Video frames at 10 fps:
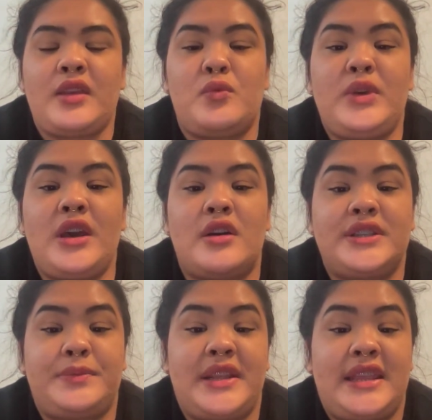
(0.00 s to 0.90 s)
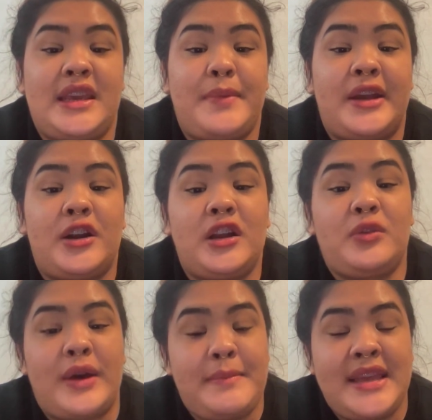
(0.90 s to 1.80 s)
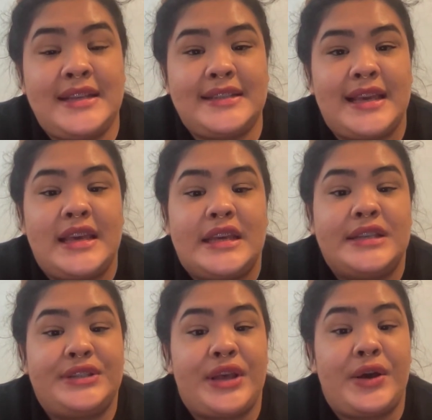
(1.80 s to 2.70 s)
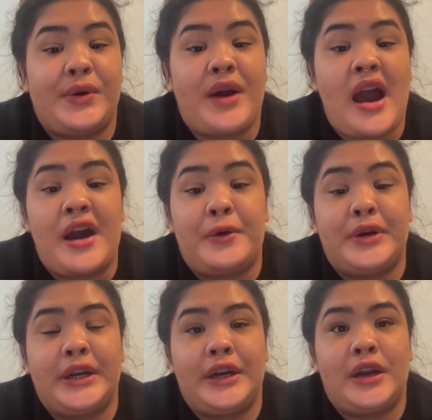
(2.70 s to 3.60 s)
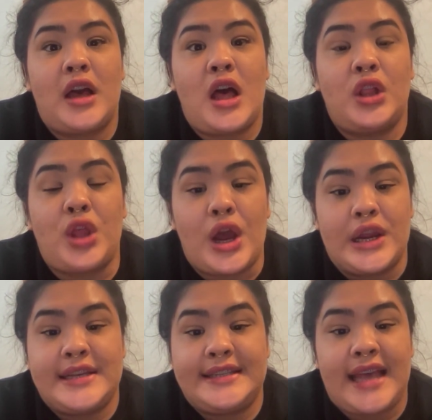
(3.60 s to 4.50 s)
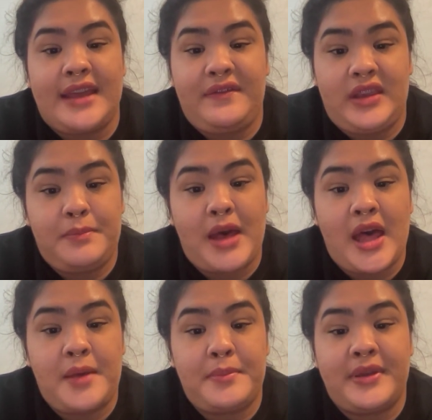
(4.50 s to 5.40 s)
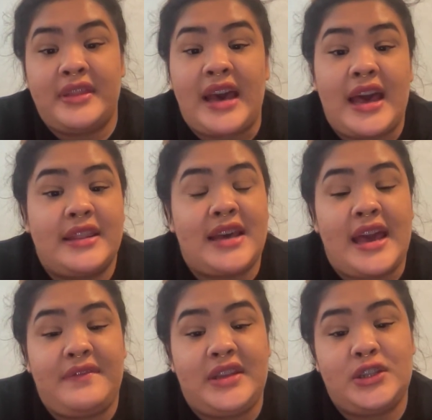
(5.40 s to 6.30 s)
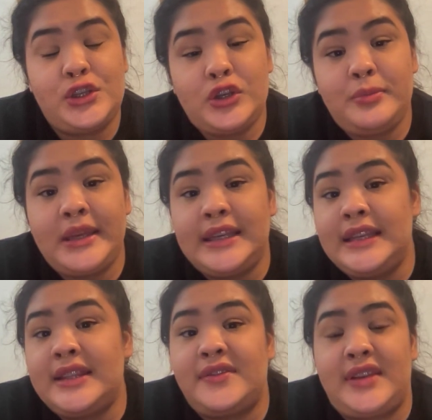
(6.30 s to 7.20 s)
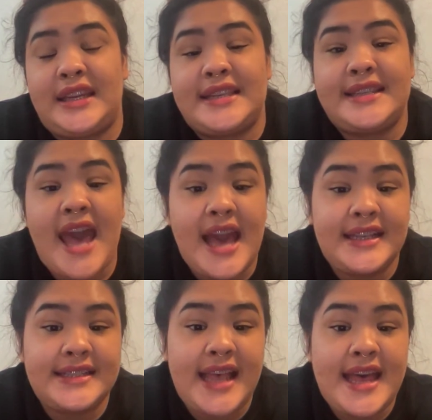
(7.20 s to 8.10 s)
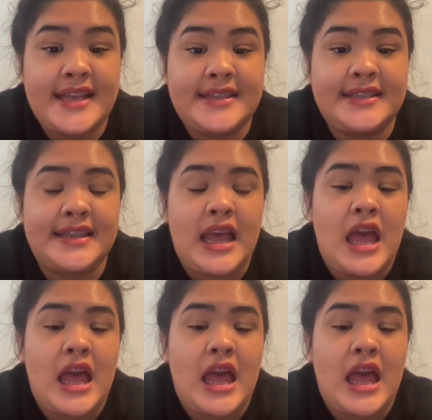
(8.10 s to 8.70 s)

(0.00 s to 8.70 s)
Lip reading: We also want to think about our equipment. So our Alaris IV pump, the IV tubing, the venous access.